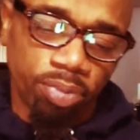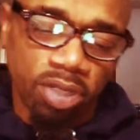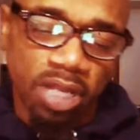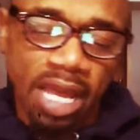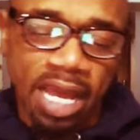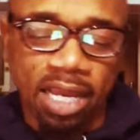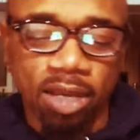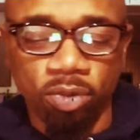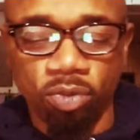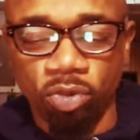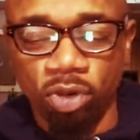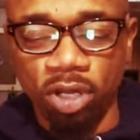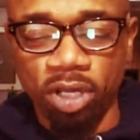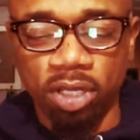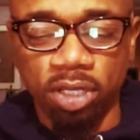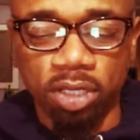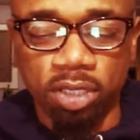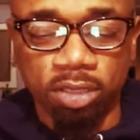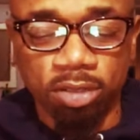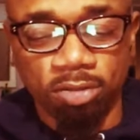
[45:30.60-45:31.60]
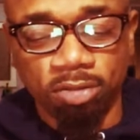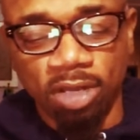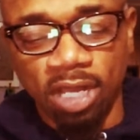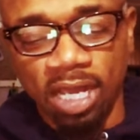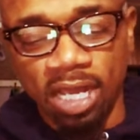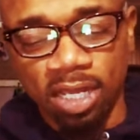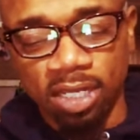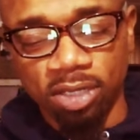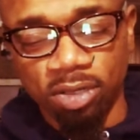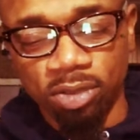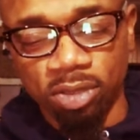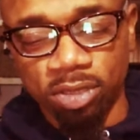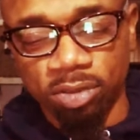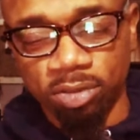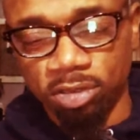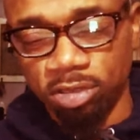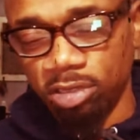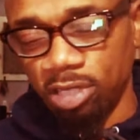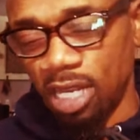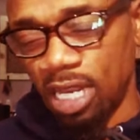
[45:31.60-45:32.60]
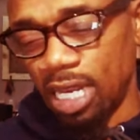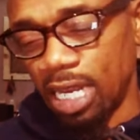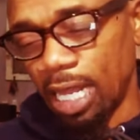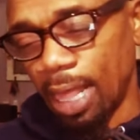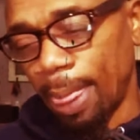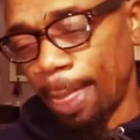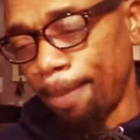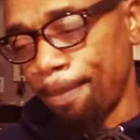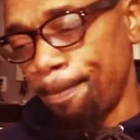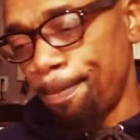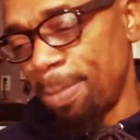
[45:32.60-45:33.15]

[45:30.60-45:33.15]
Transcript: black and white. Don't add, don't subtract.